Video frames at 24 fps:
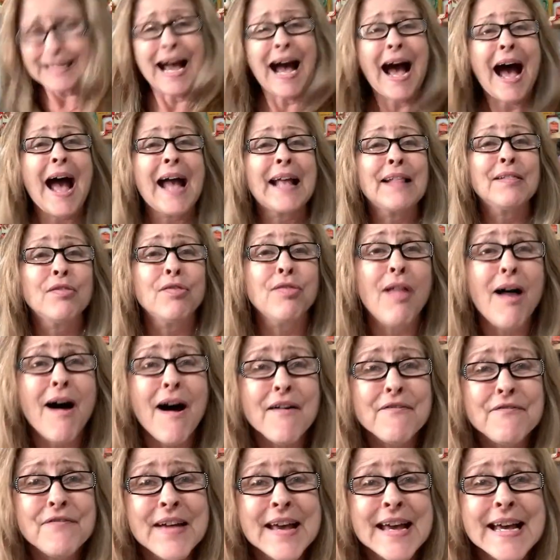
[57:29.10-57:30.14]
I
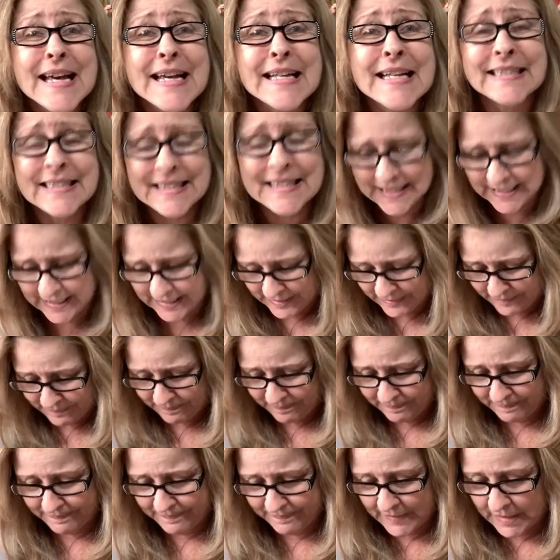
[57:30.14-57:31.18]
love it.
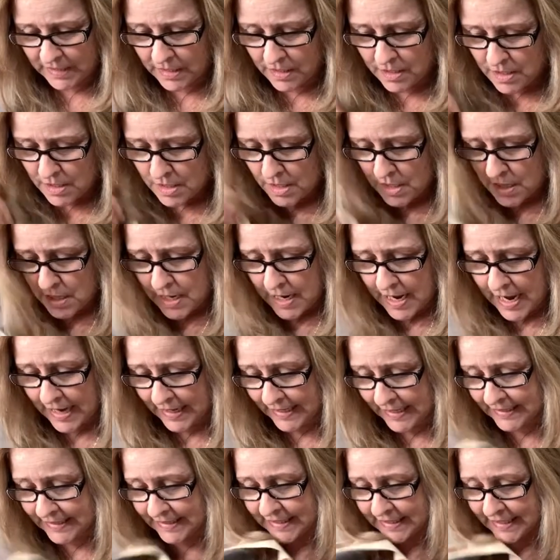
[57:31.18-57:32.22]
And
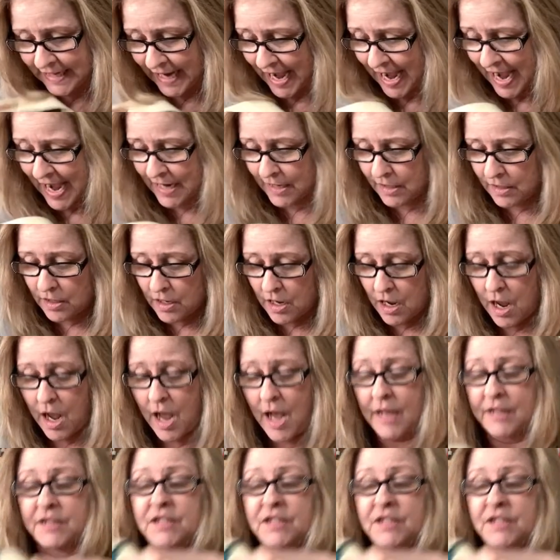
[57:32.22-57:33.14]
it's got a